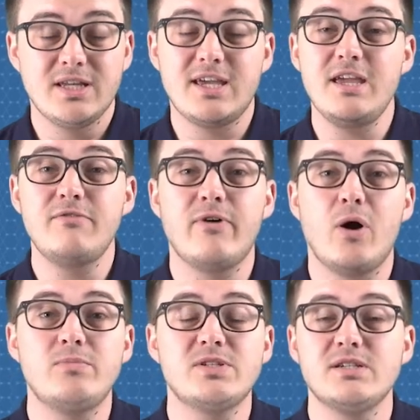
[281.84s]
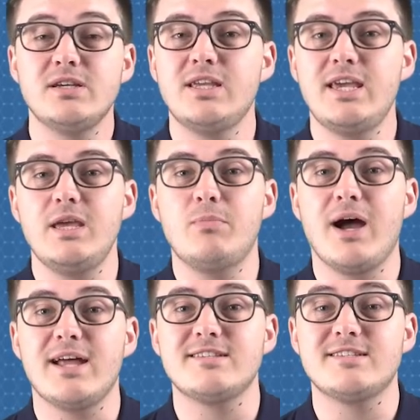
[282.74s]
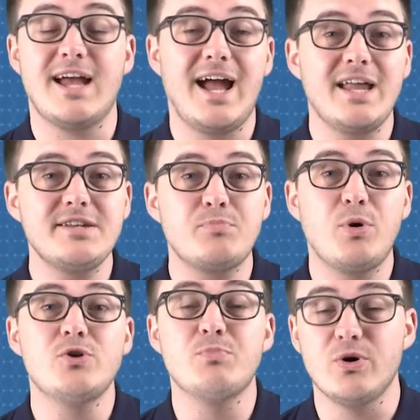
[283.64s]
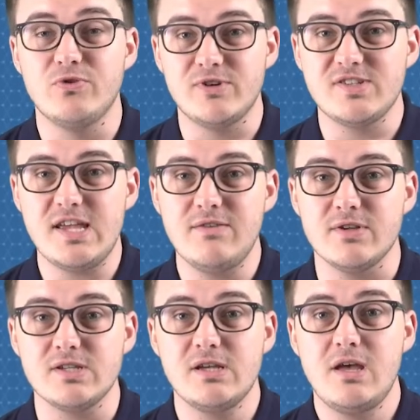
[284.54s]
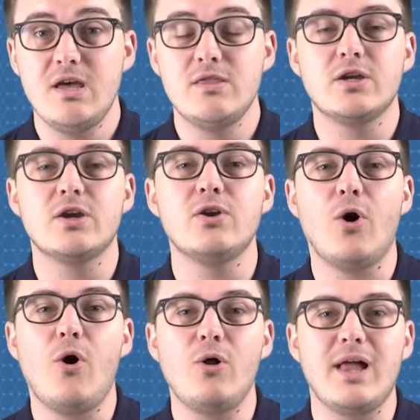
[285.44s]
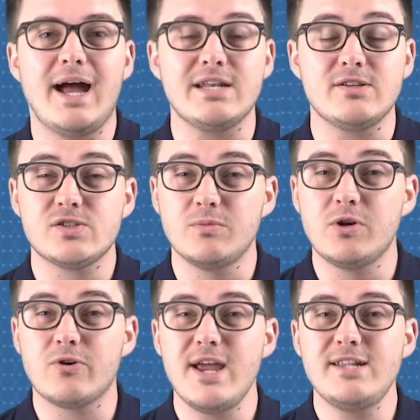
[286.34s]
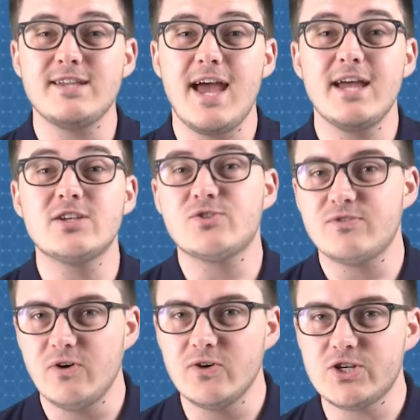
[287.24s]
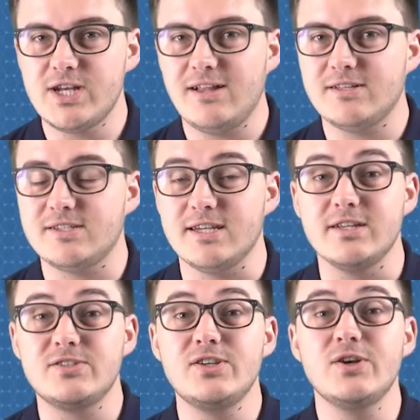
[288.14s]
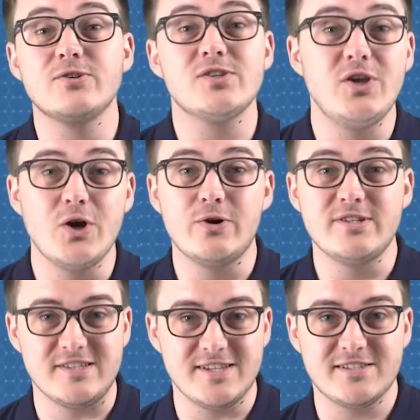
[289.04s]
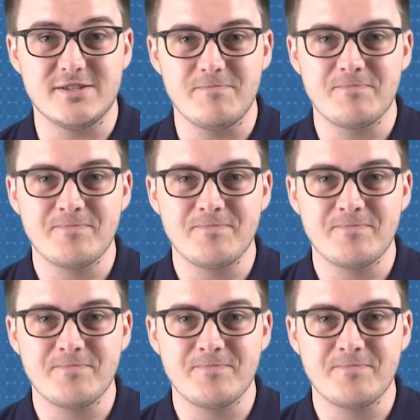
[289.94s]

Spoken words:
Key fobs, keypads and push-button receivers that can all add some great extra functionality to your security system.